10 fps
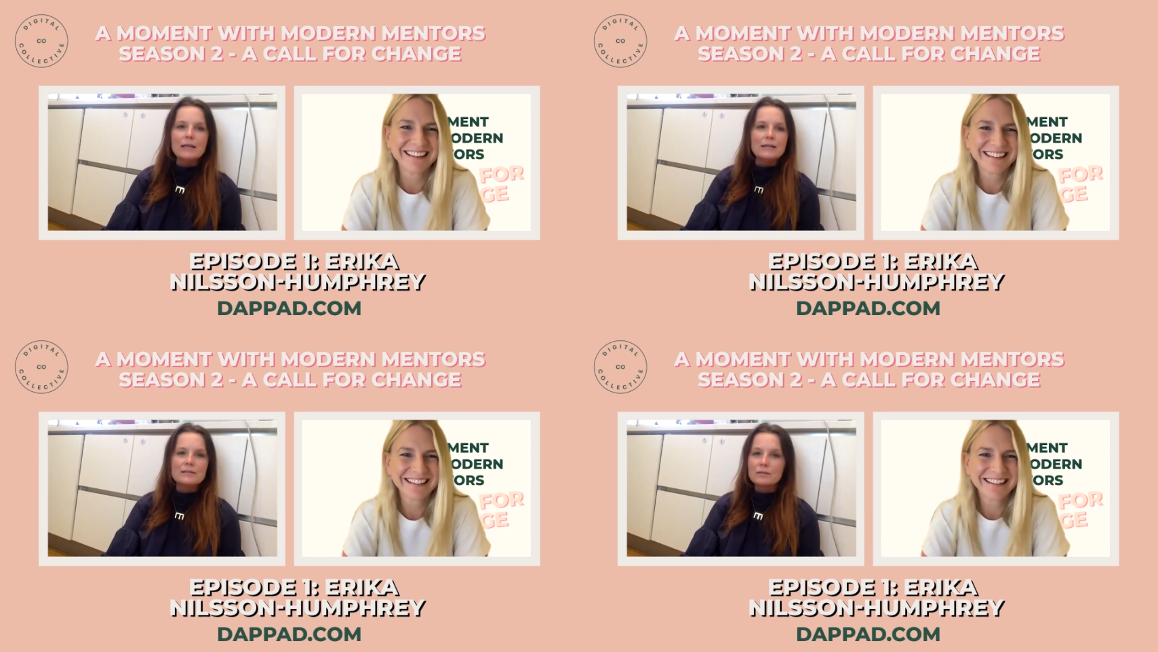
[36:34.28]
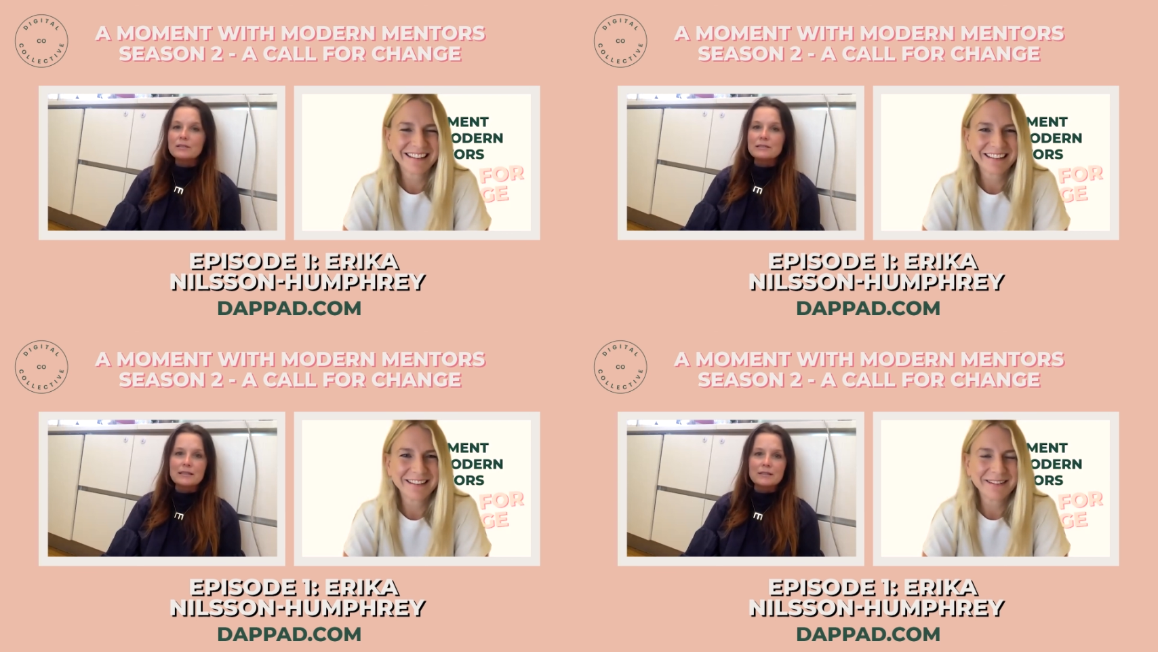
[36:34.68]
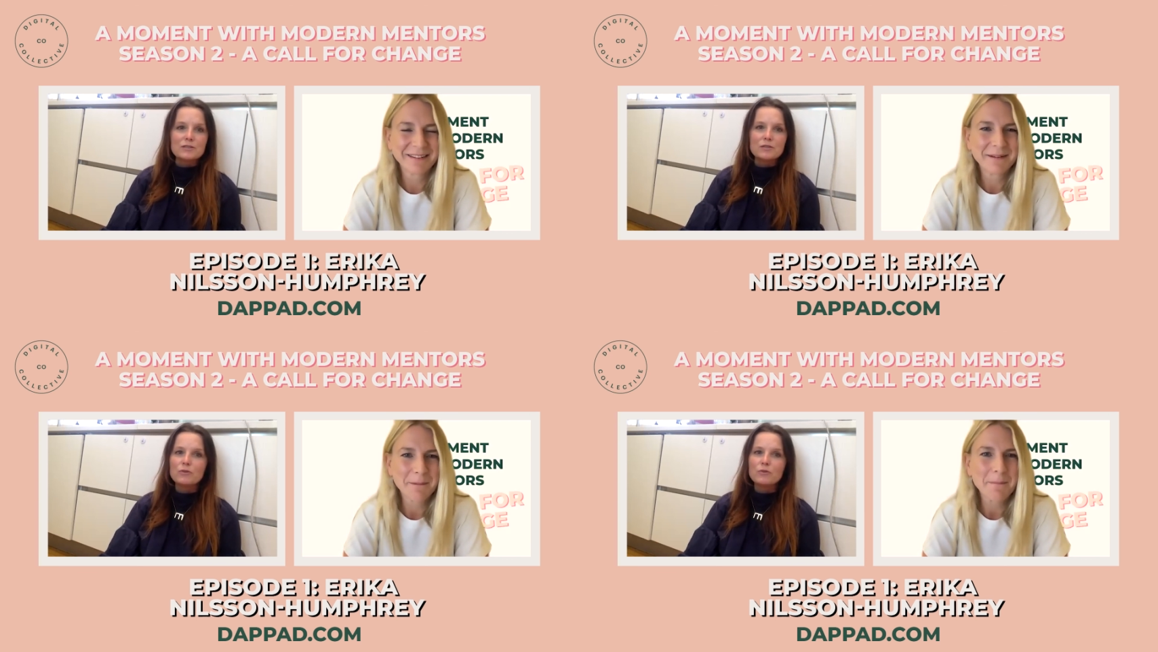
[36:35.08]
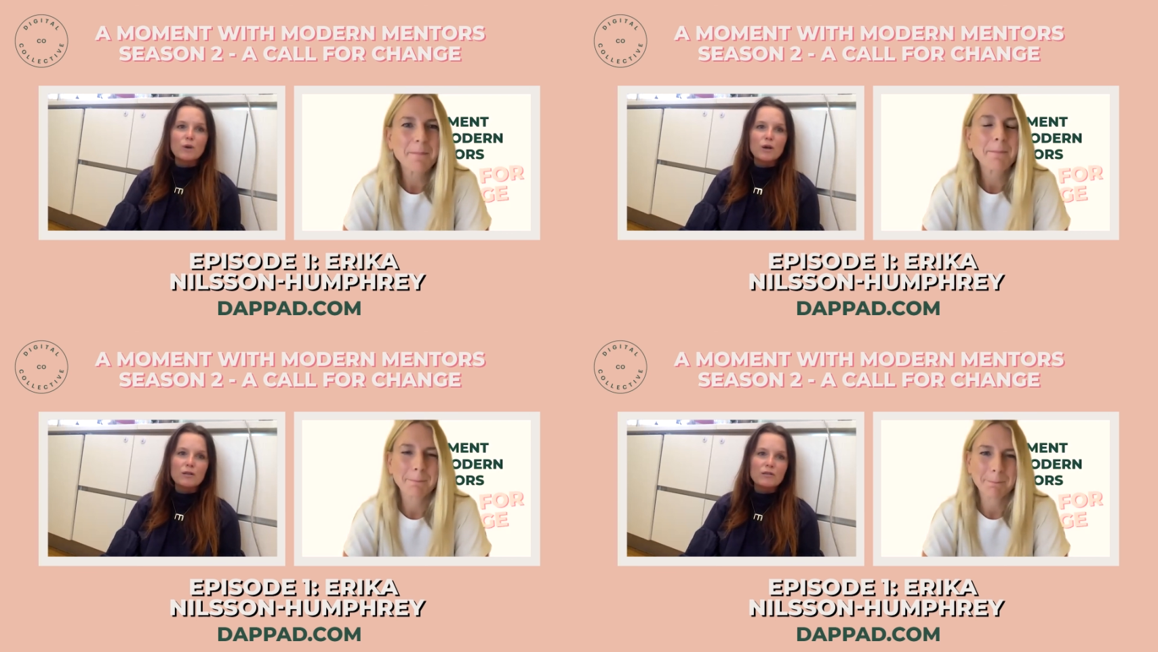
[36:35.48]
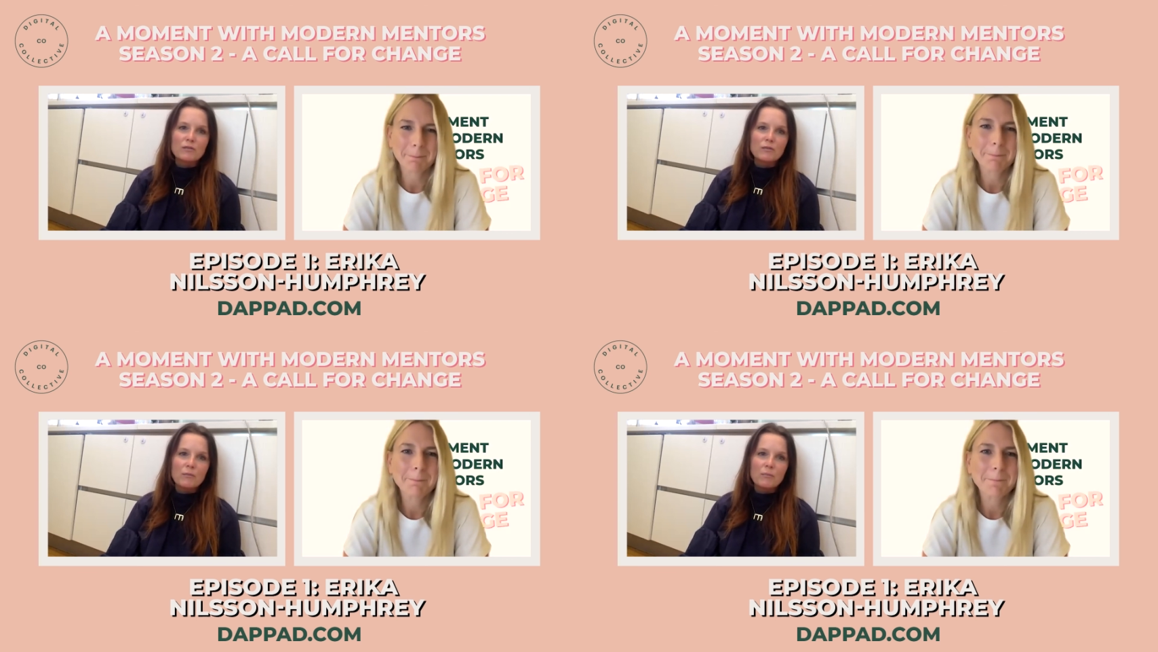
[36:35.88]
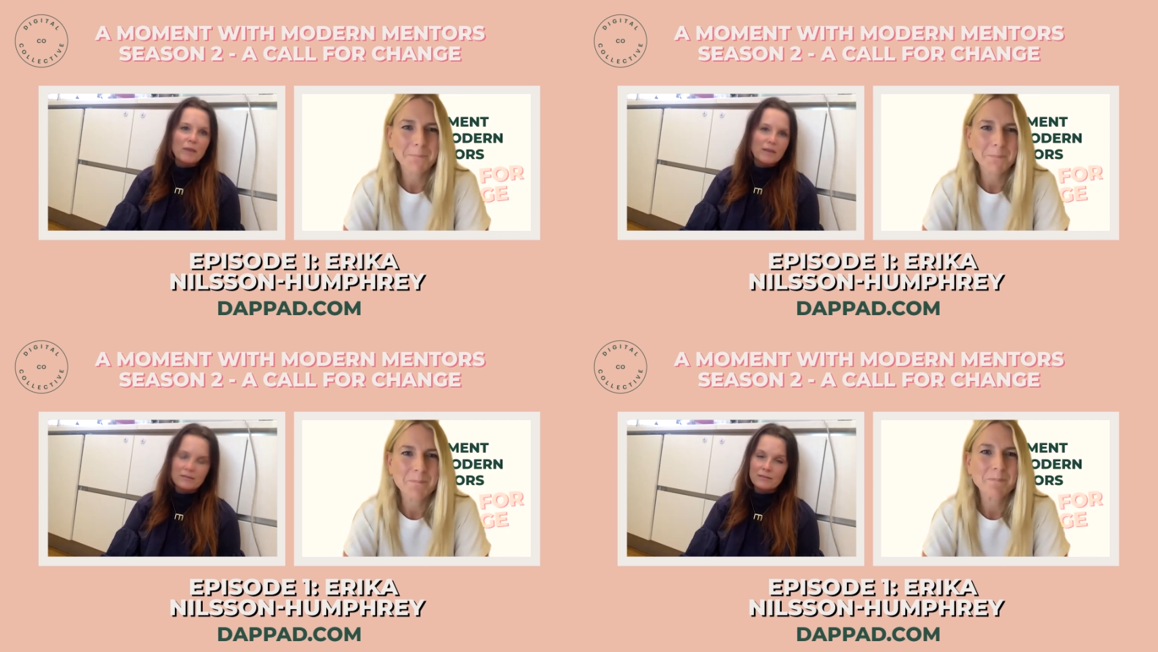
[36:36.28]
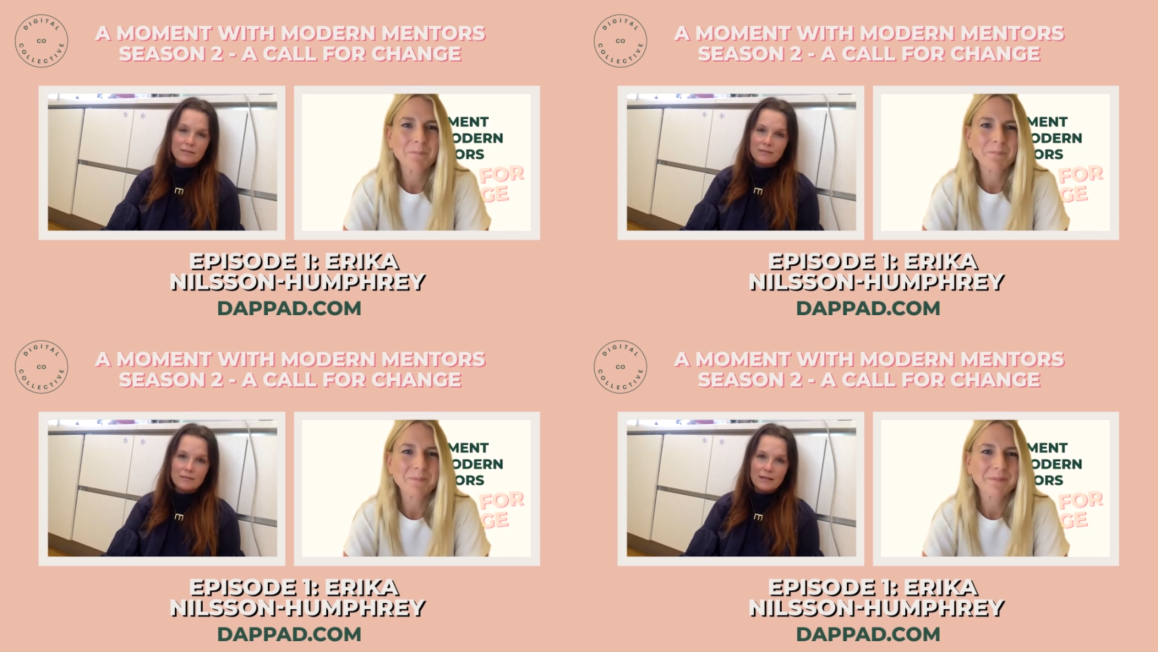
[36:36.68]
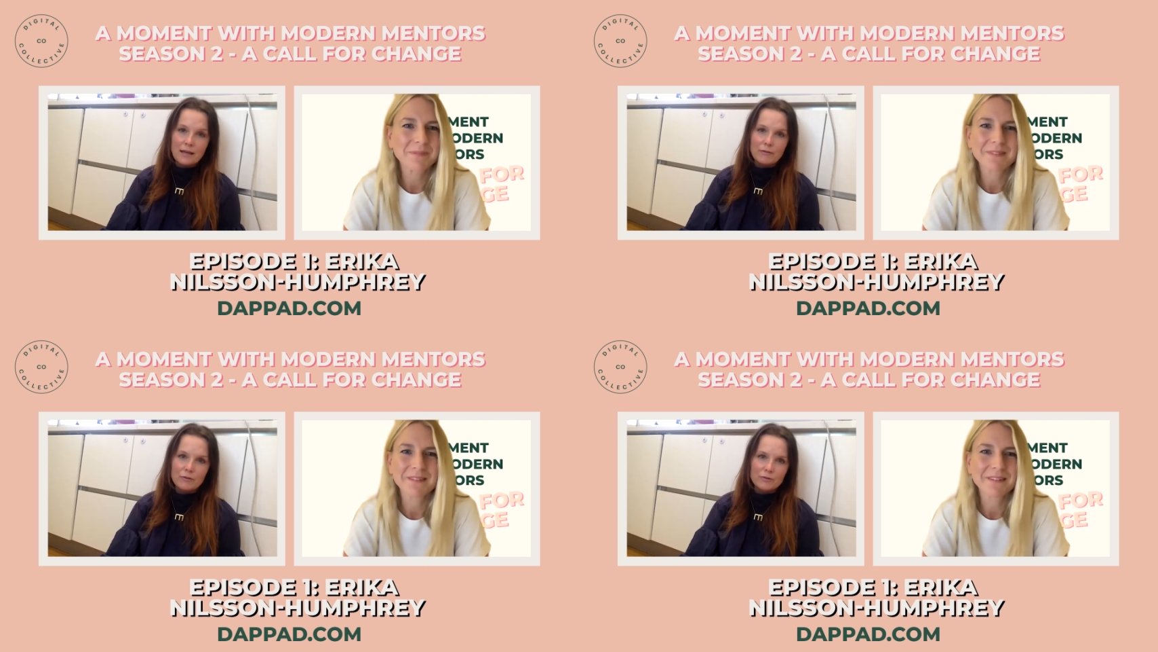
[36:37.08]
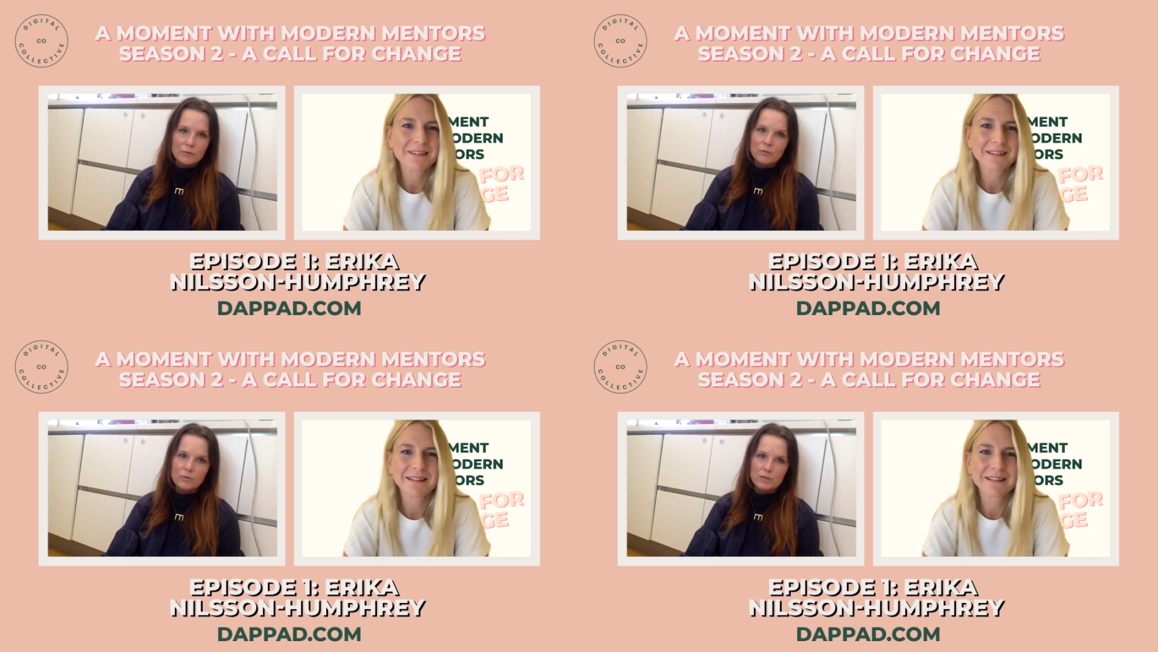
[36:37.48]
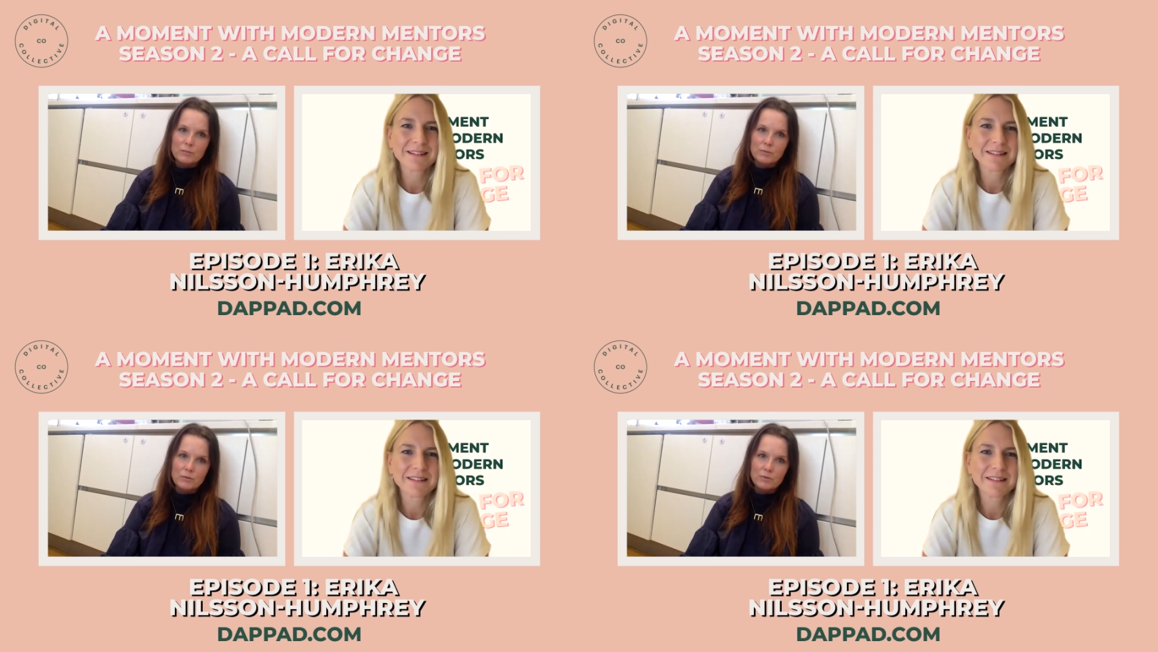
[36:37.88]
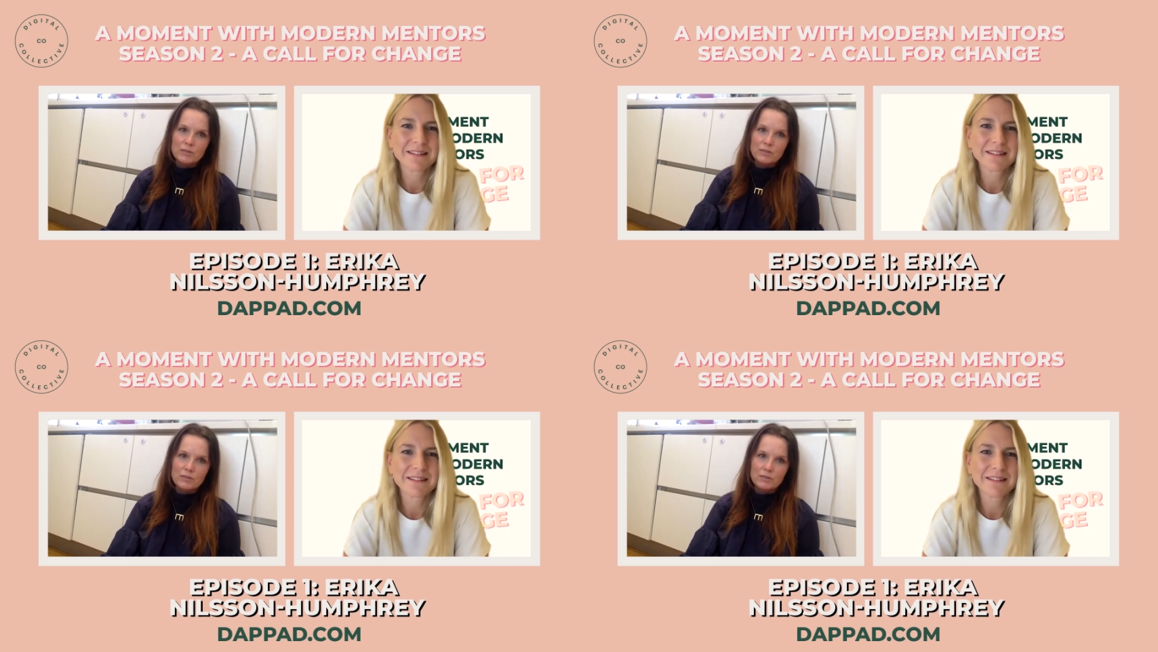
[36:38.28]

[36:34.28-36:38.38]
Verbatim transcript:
Speaker 1: it is on the list of the world's best ever sort of written books.